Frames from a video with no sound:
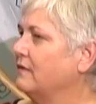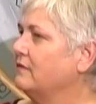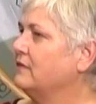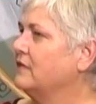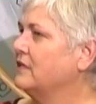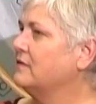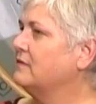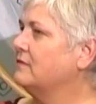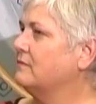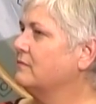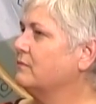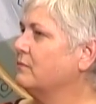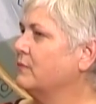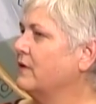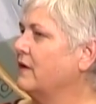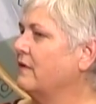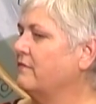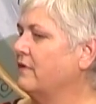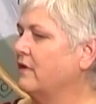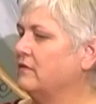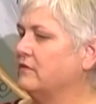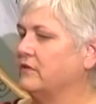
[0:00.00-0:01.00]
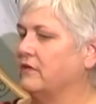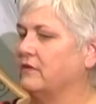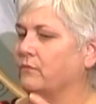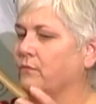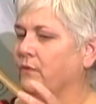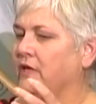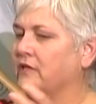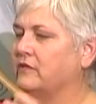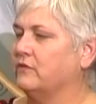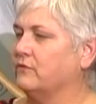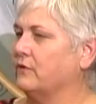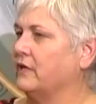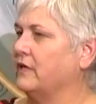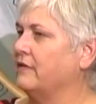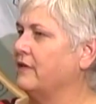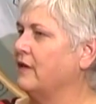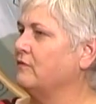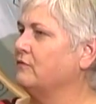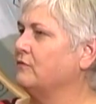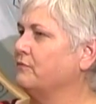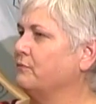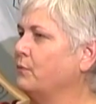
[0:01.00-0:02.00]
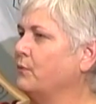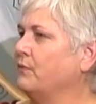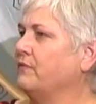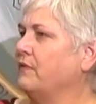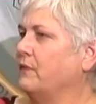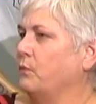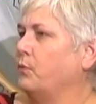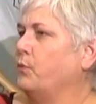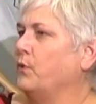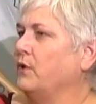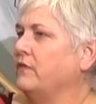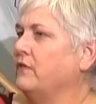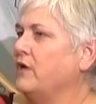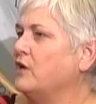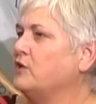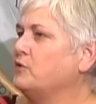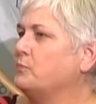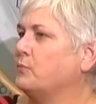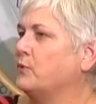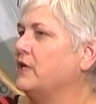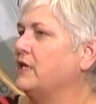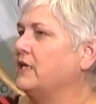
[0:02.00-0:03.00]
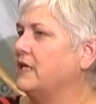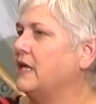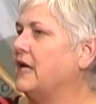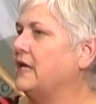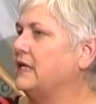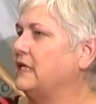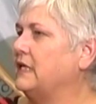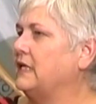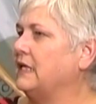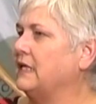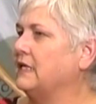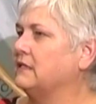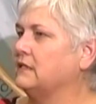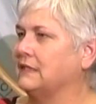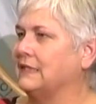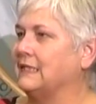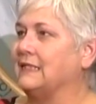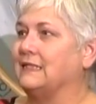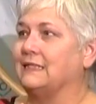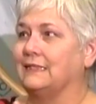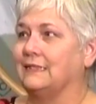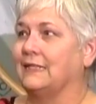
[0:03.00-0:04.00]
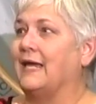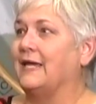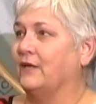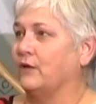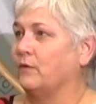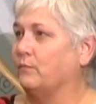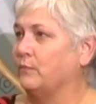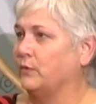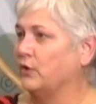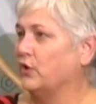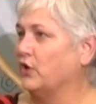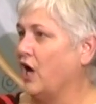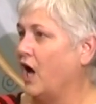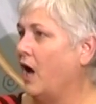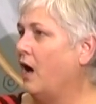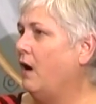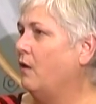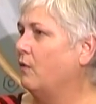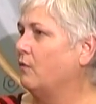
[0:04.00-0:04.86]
Just when I volunteered at West Green, when those pre-K kids get to take a book home,